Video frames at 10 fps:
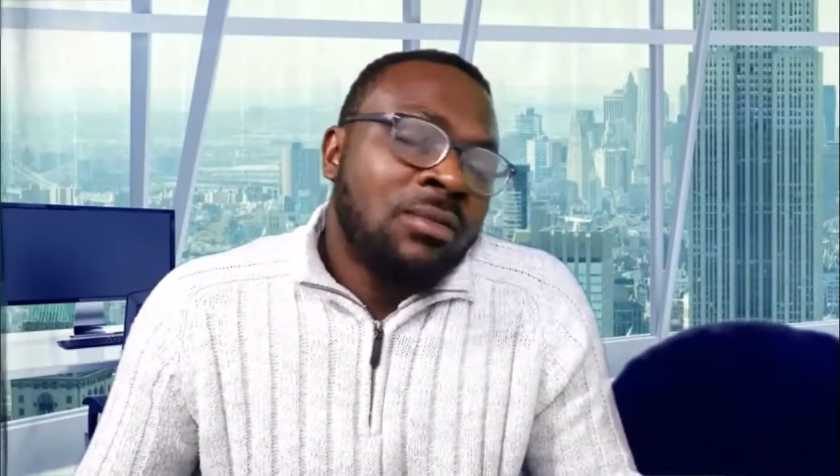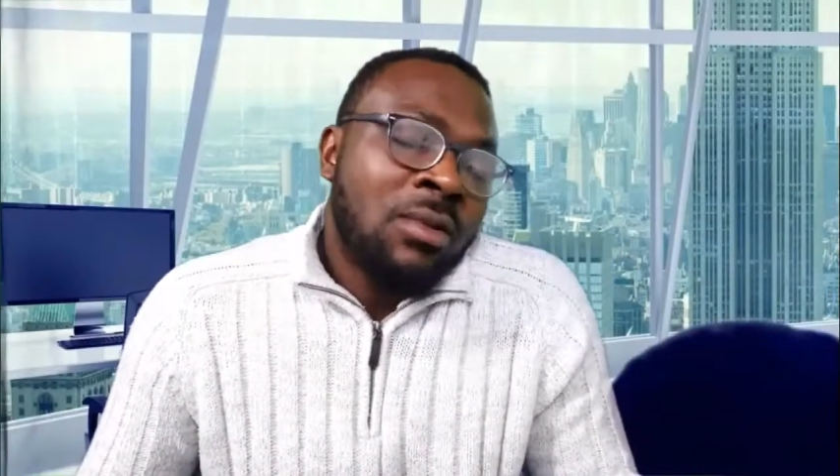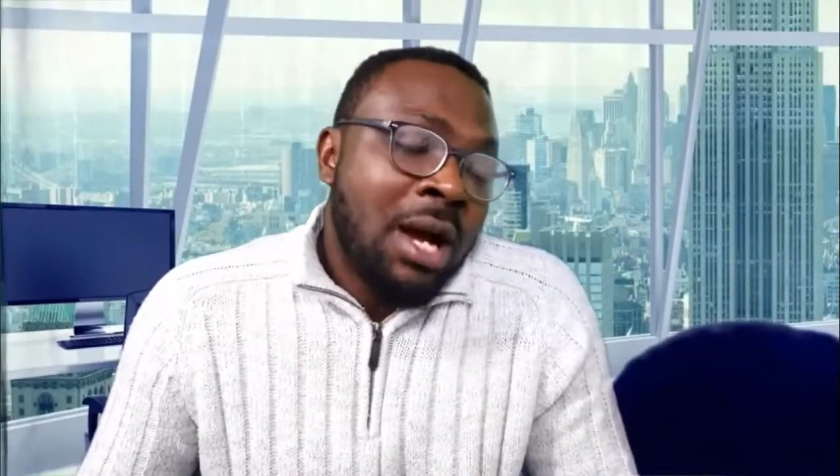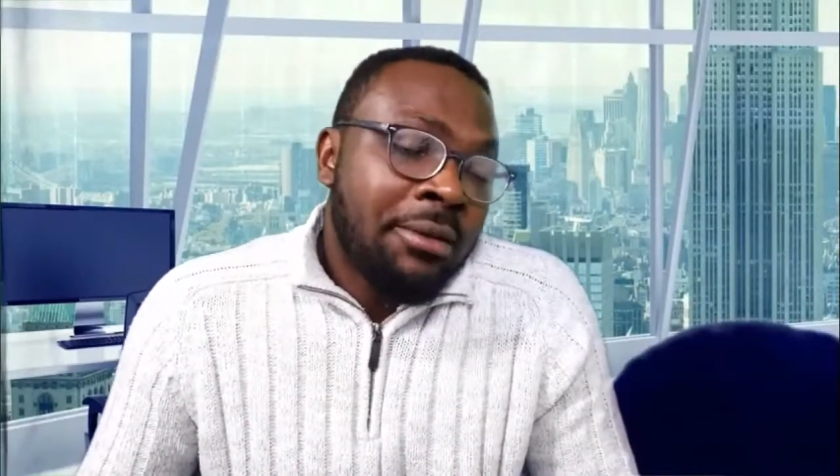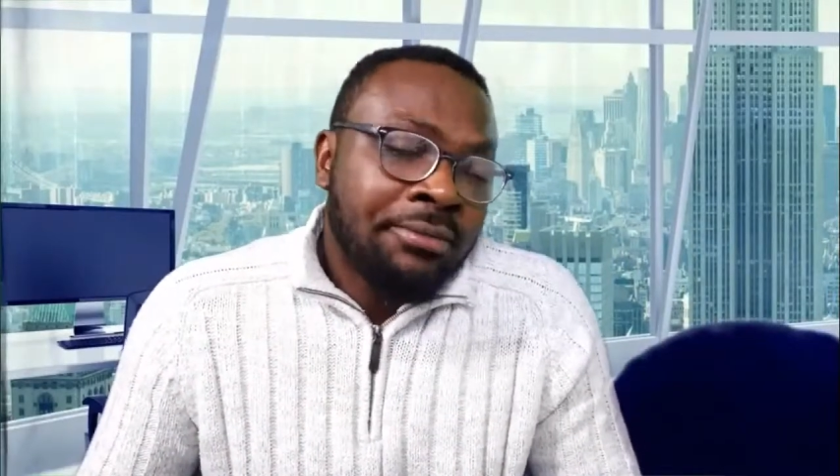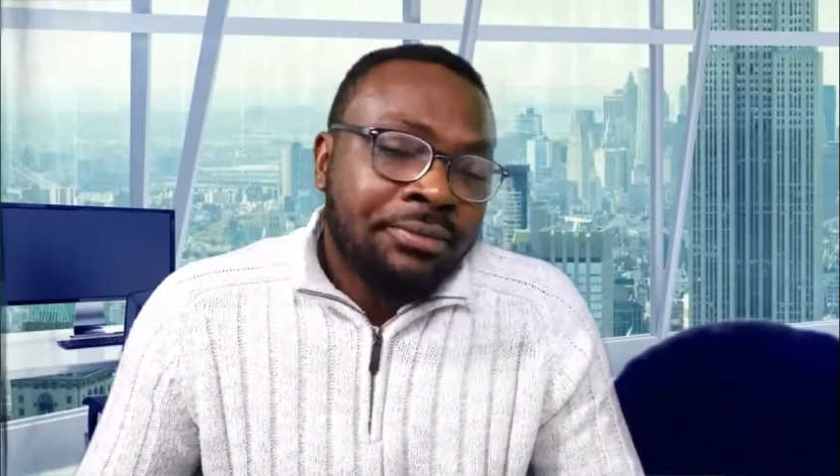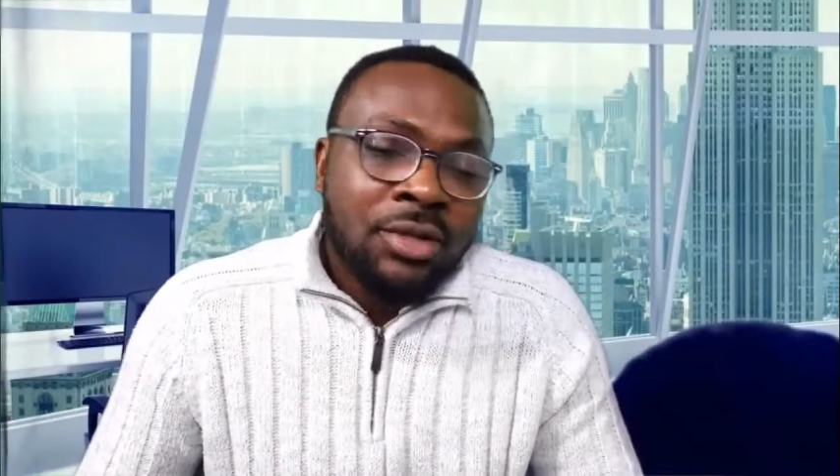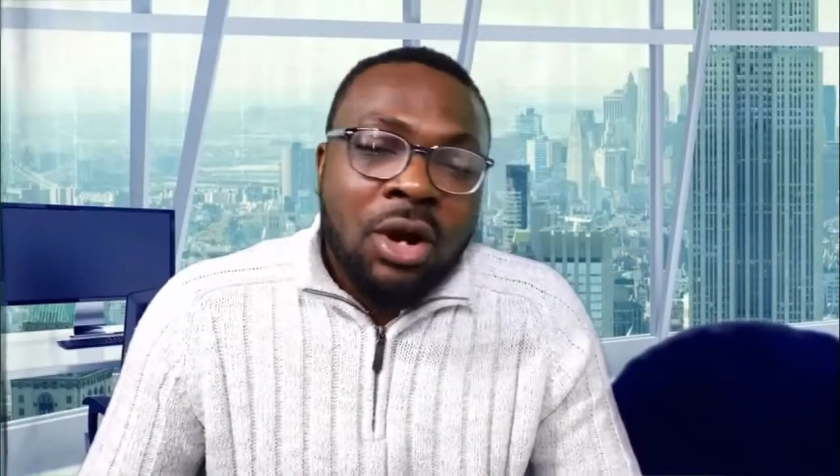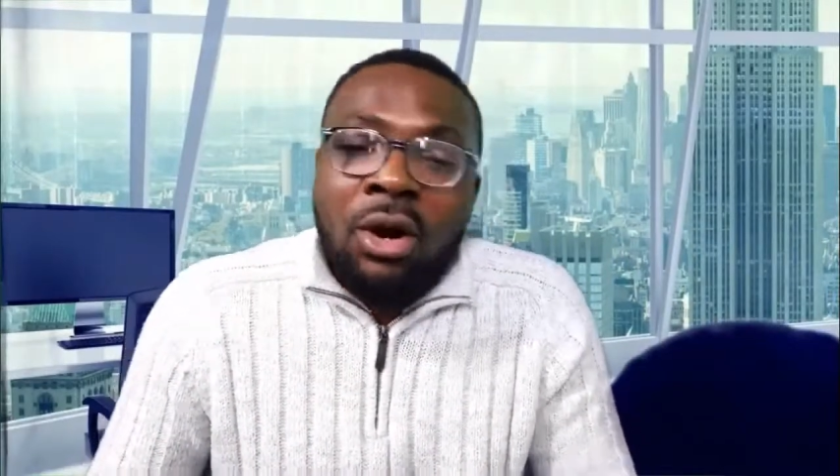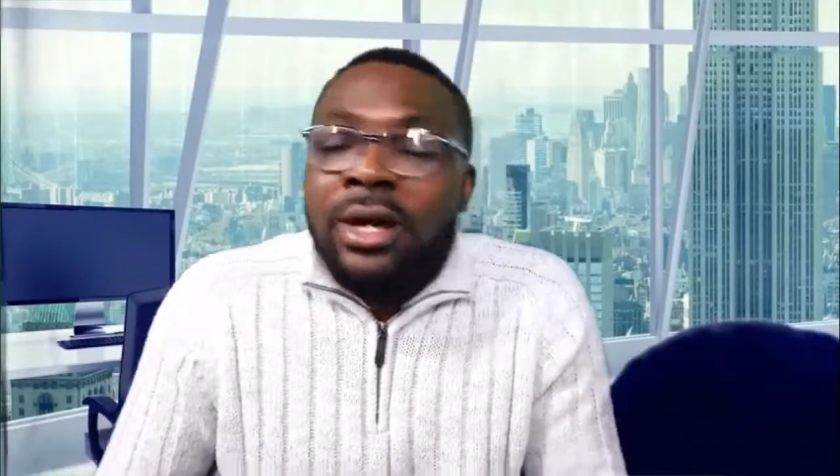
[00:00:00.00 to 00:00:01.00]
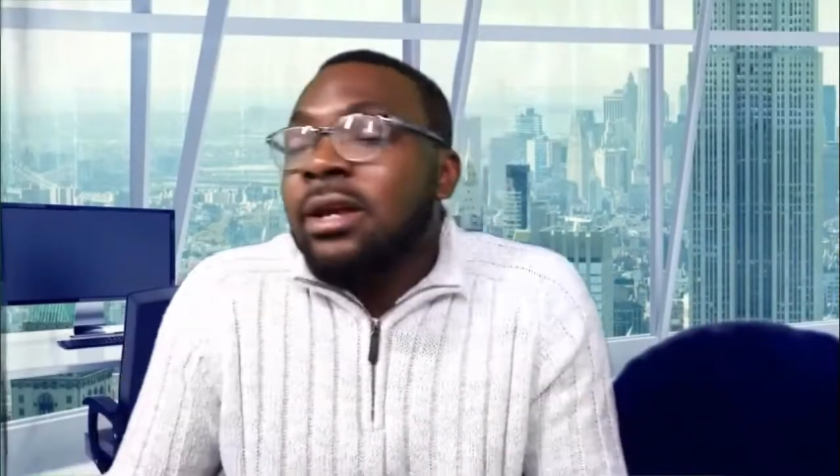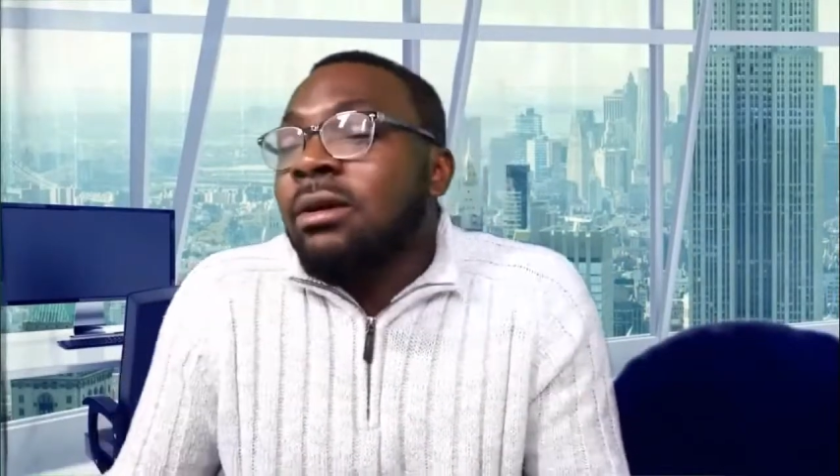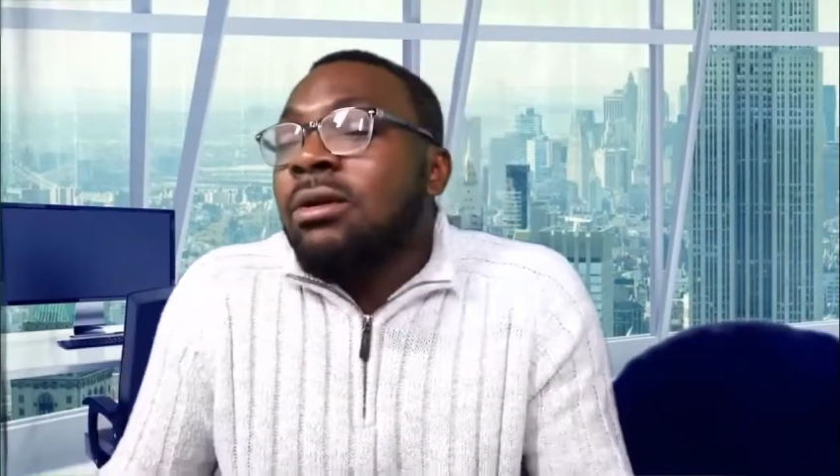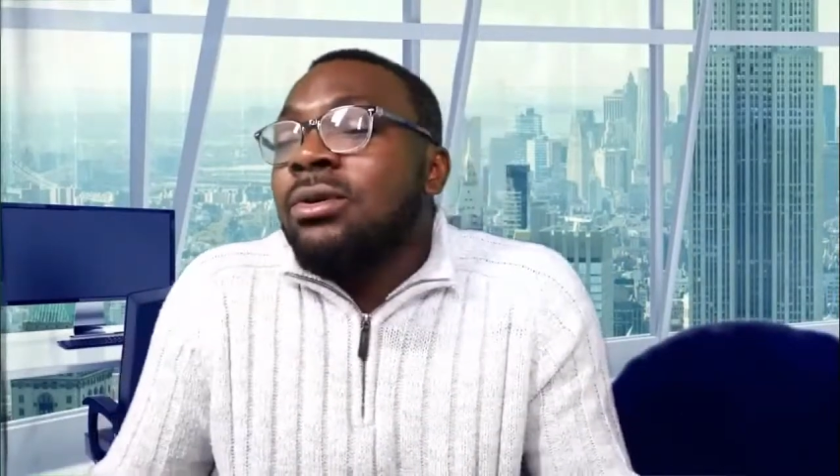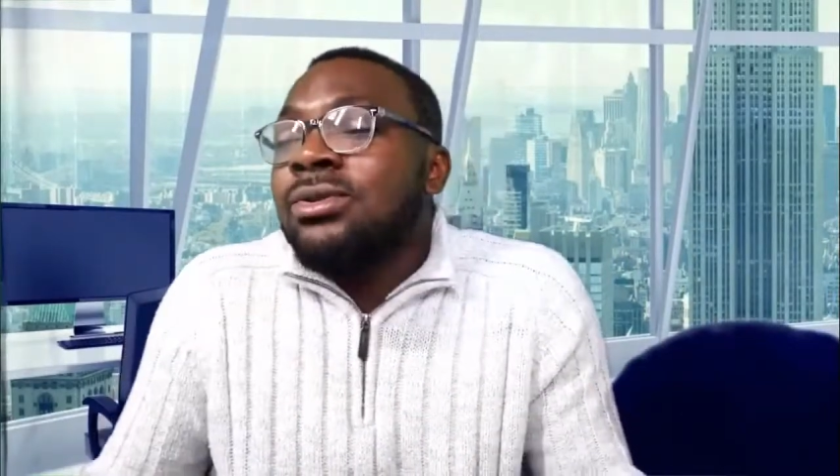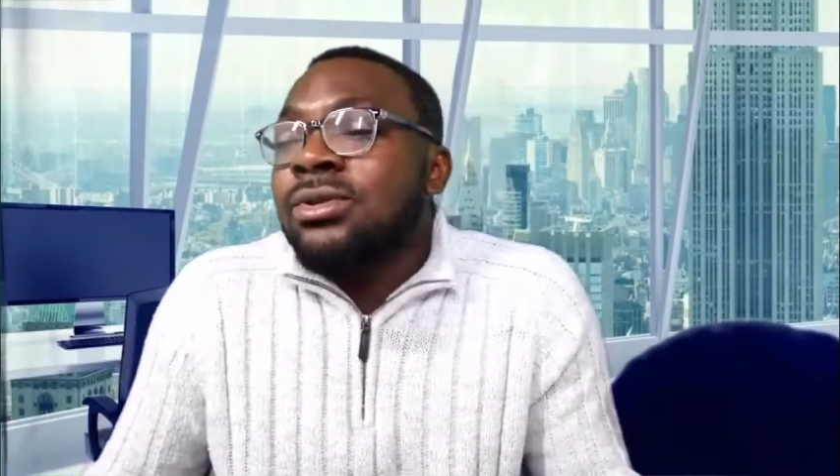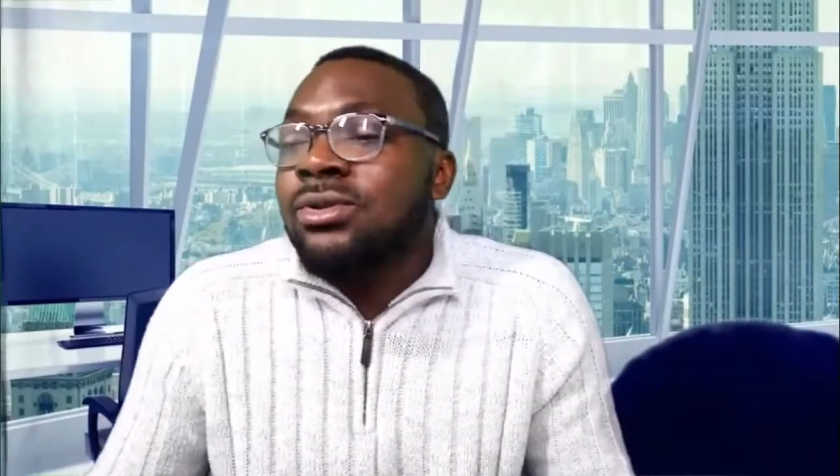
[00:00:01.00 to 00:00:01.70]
Wow. Or he goes to